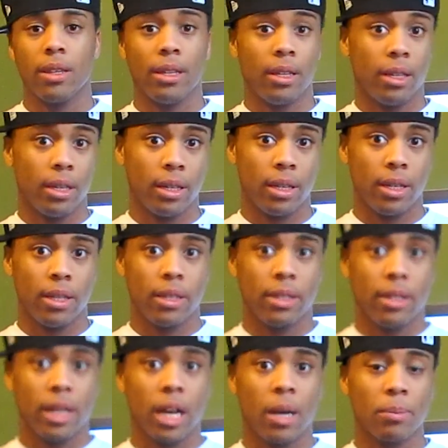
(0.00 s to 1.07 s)
the
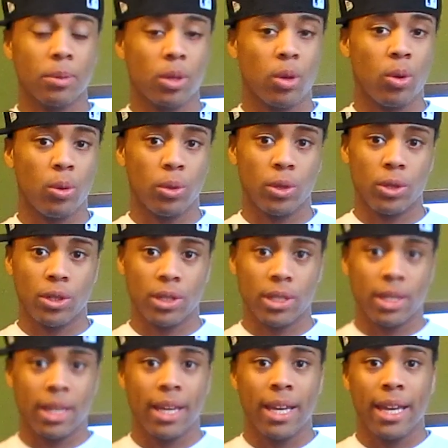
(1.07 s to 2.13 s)
tops,
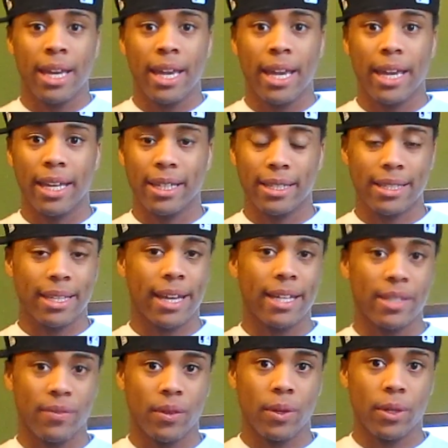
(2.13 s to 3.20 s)
corners, and
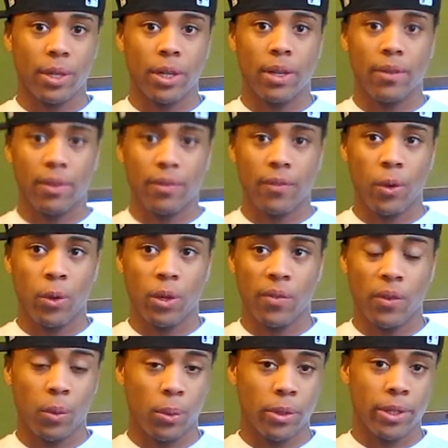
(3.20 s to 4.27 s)
side's very good of the phone
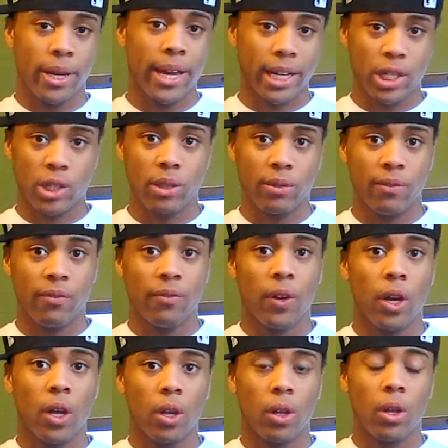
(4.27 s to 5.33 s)
if it were to actually
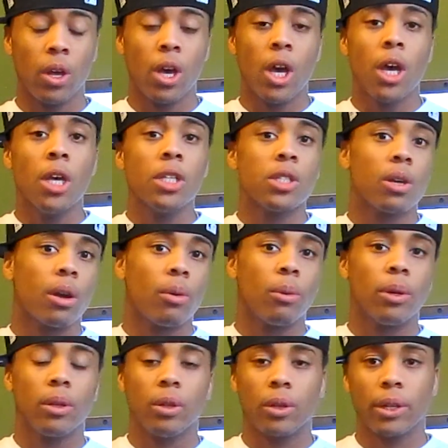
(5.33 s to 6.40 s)
fall. So I
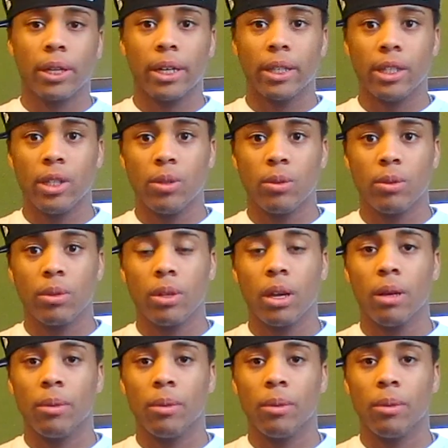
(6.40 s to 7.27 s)
went looking on eBay,